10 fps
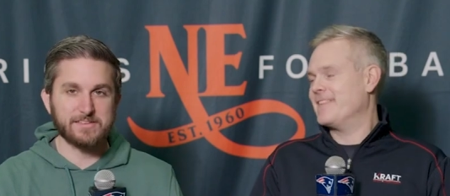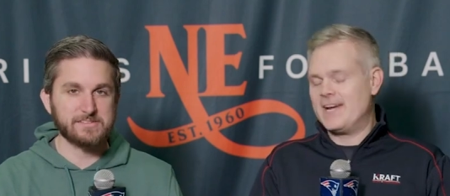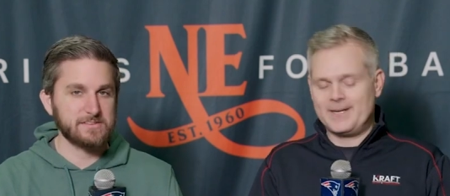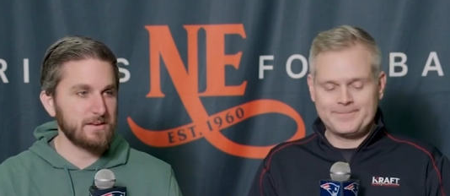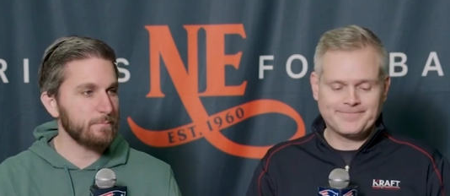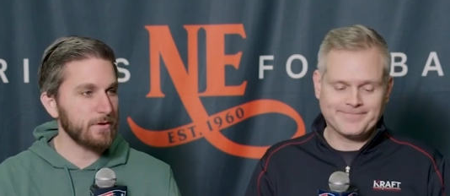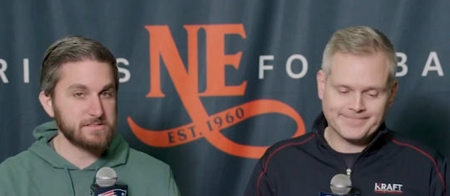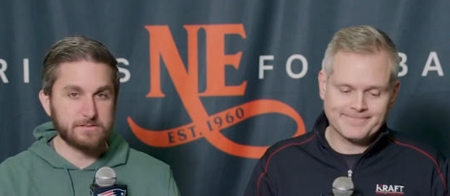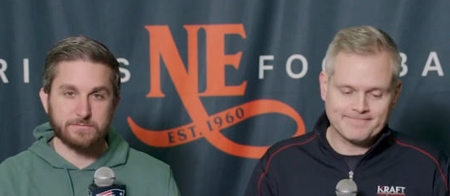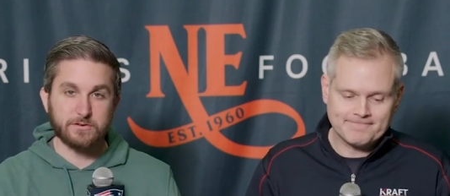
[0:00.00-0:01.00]
Speaker 1: This yeah. is an
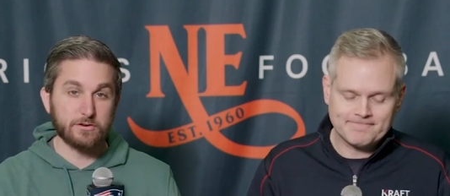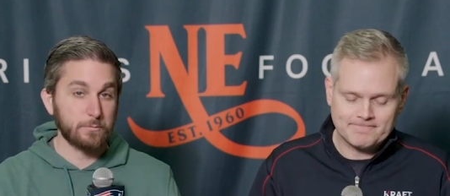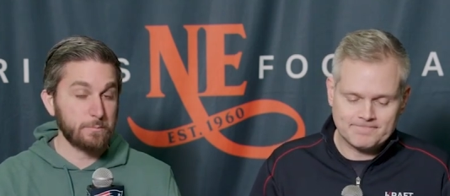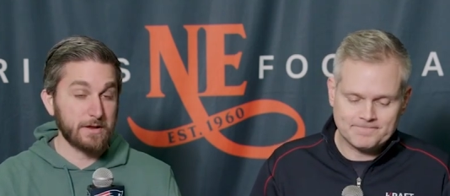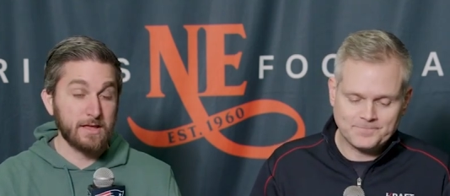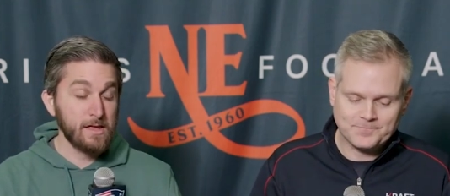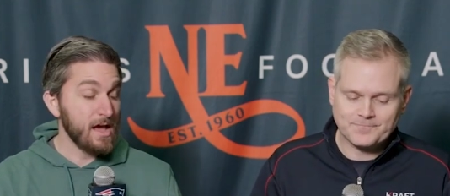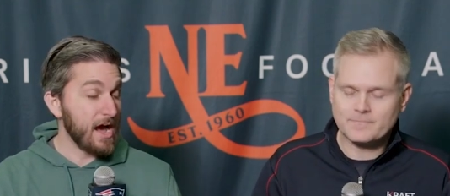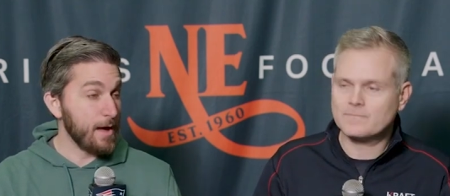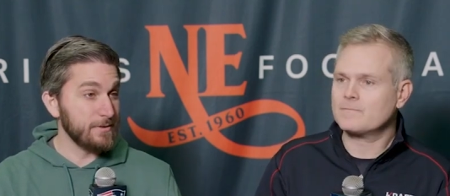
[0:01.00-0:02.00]
impressive group. And
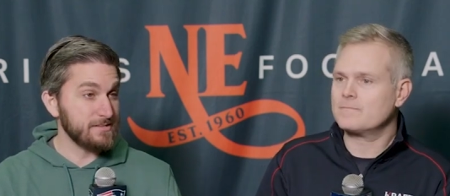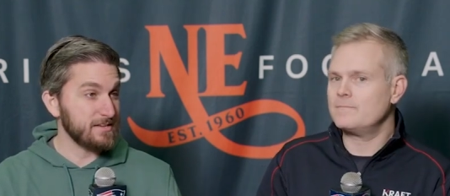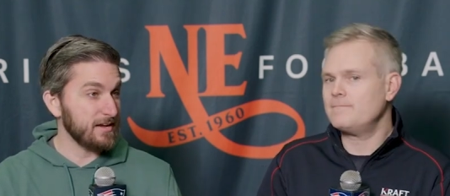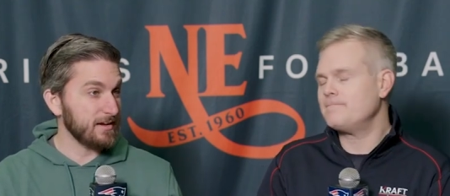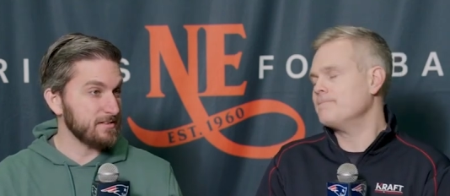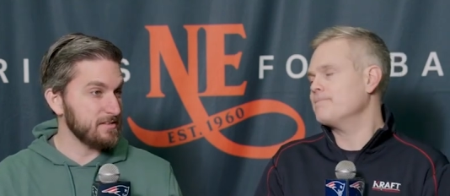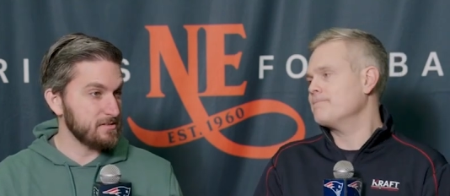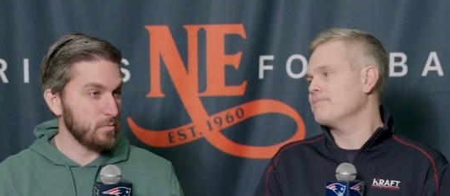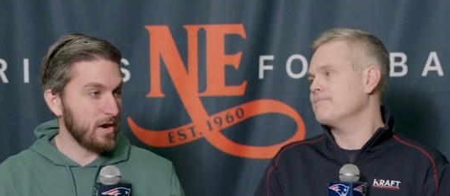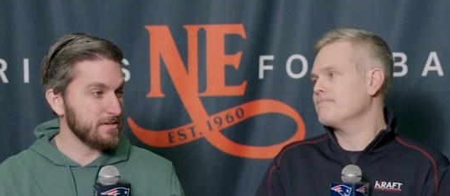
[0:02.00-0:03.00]
I've been saying it
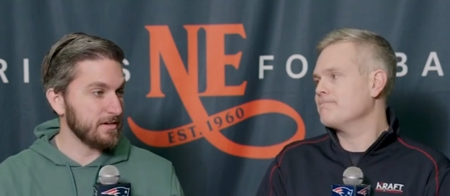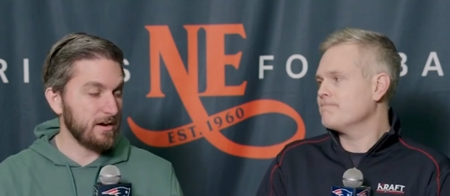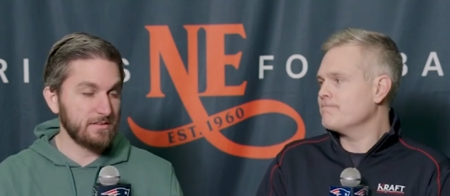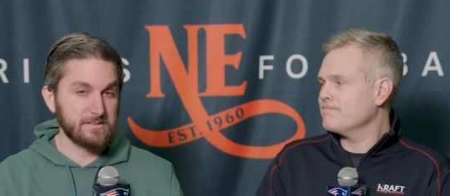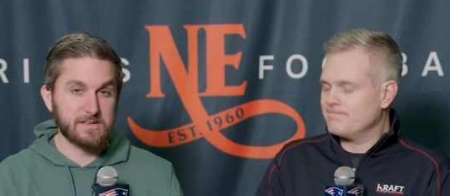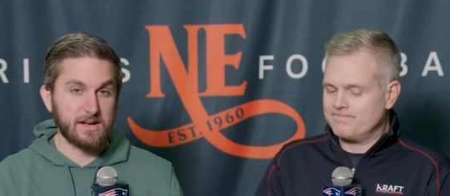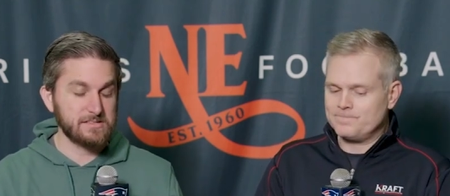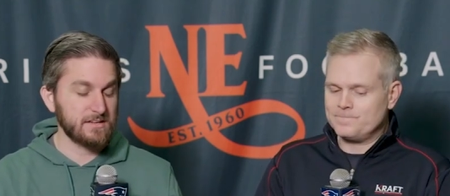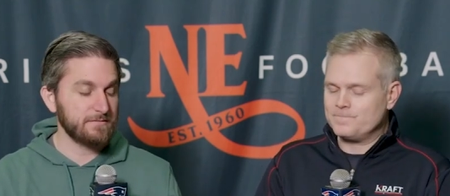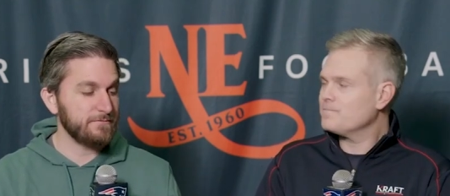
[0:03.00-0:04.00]
since watching all these
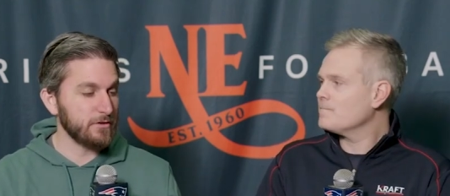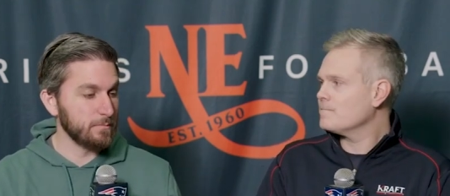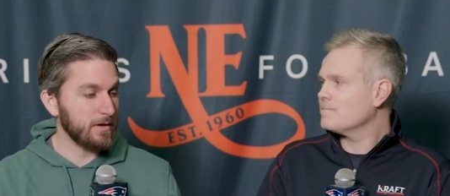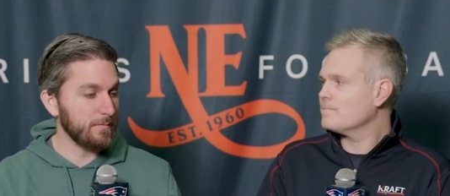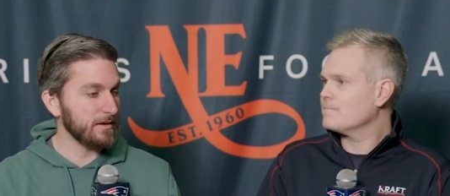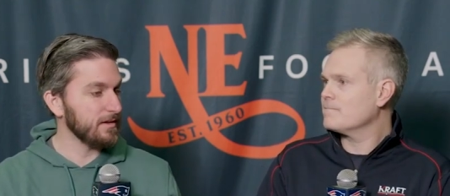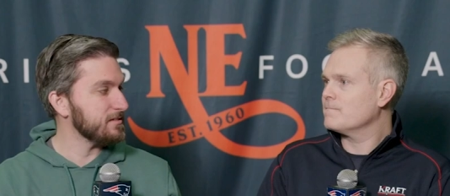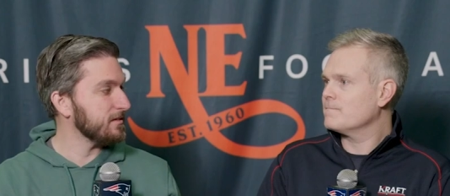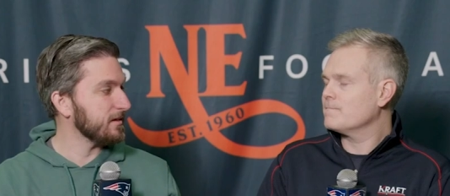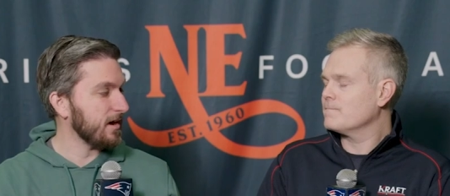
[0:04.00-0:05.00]
guys on film coming
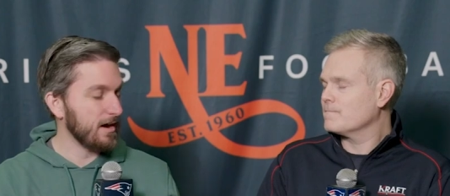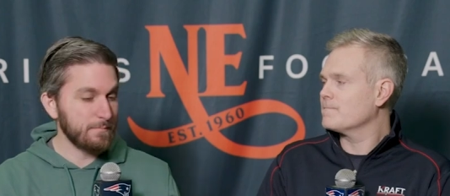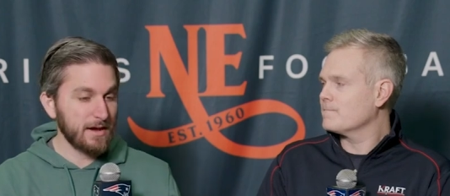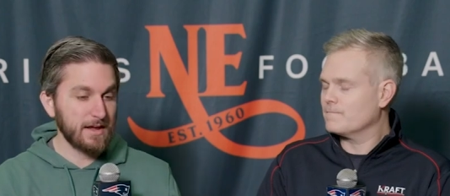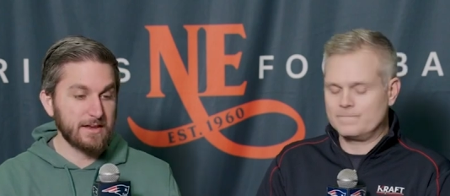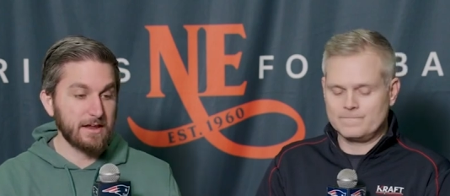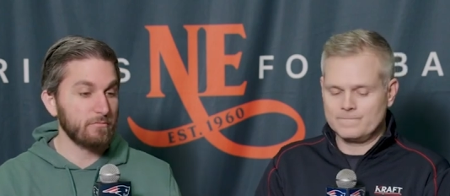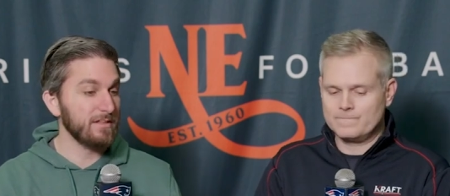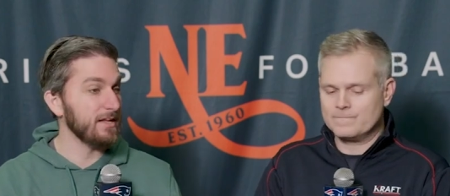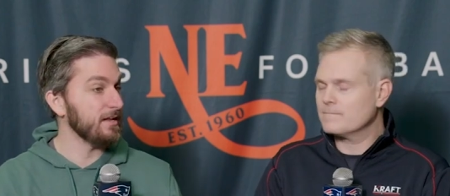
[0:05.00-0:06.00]
into the combine that I
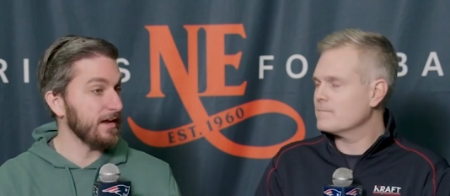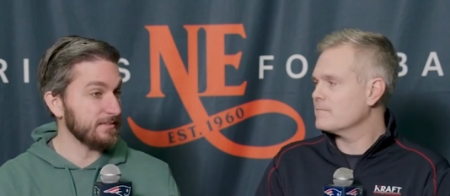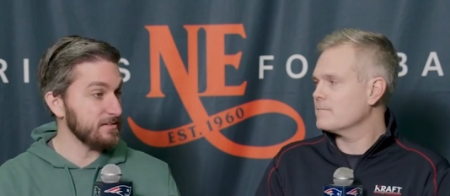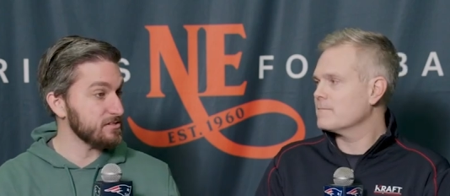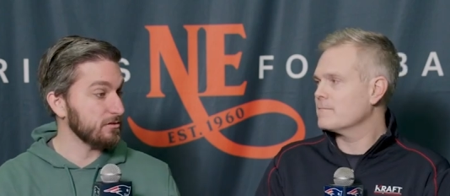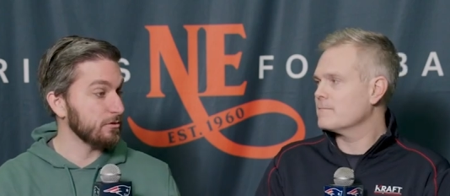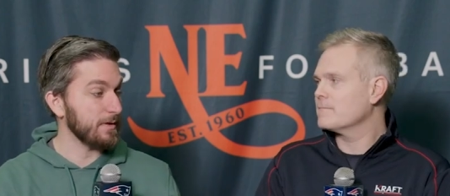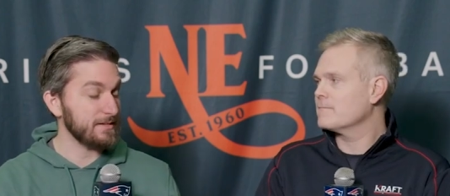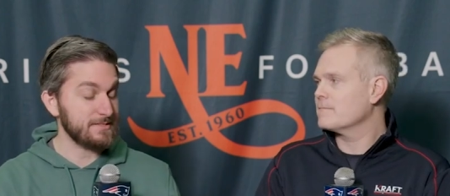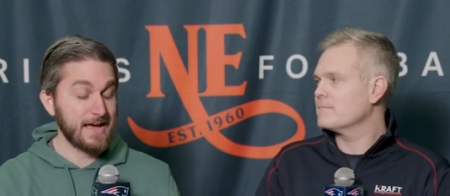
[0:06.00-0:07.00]
really like this group
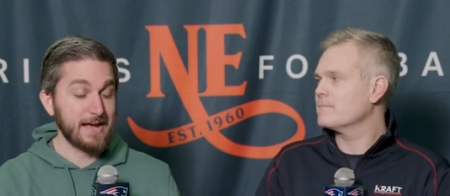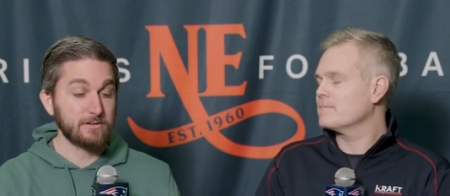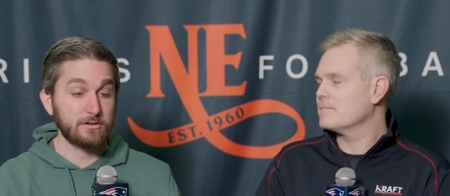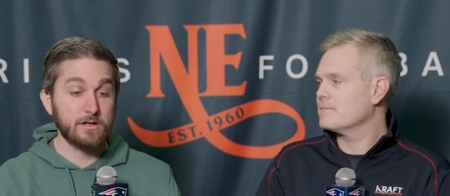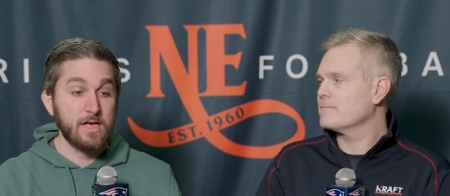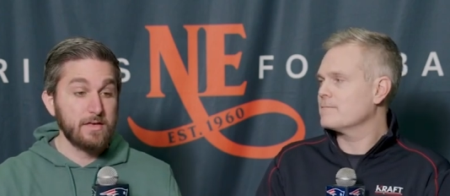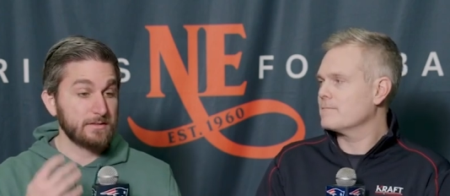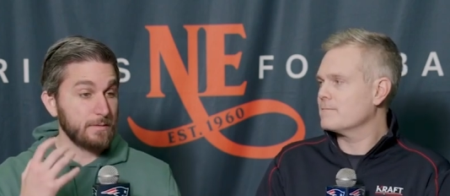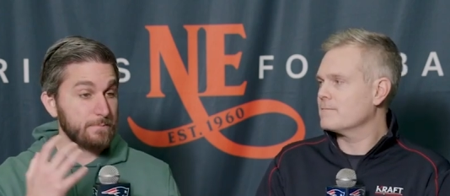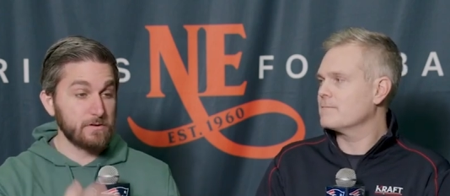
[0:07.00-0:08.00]
at tackle.
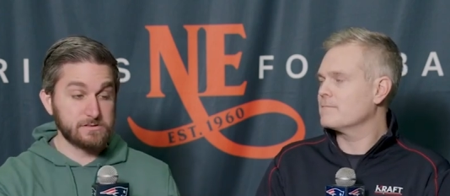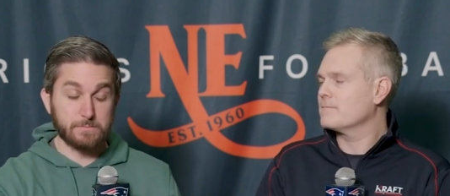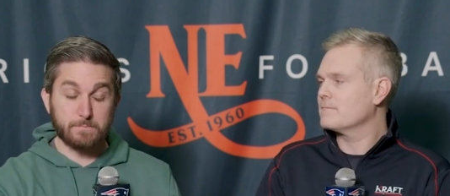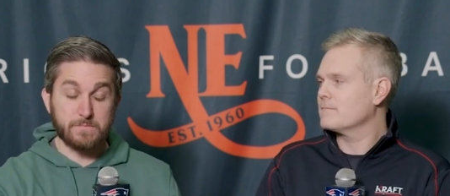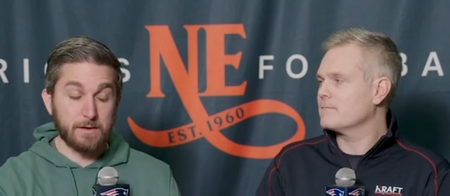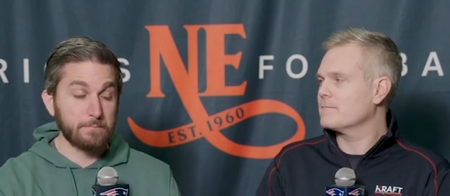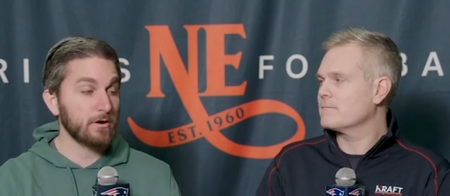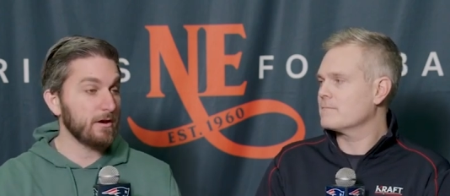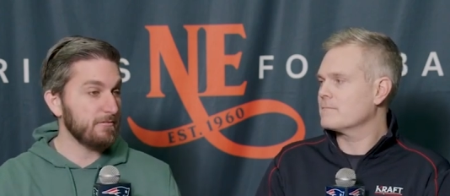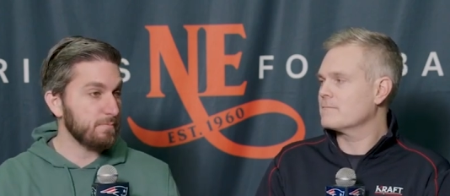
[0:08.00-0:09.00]
there's a
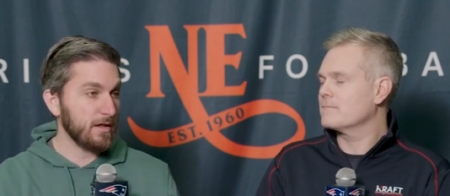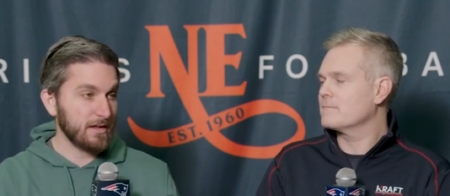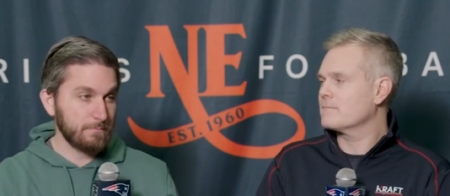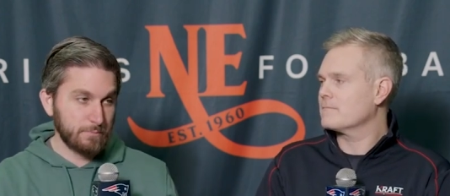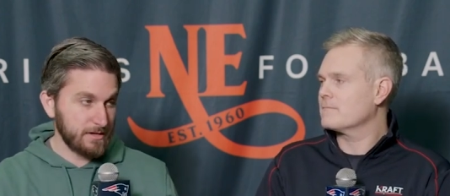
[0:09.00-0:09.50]
number of plug and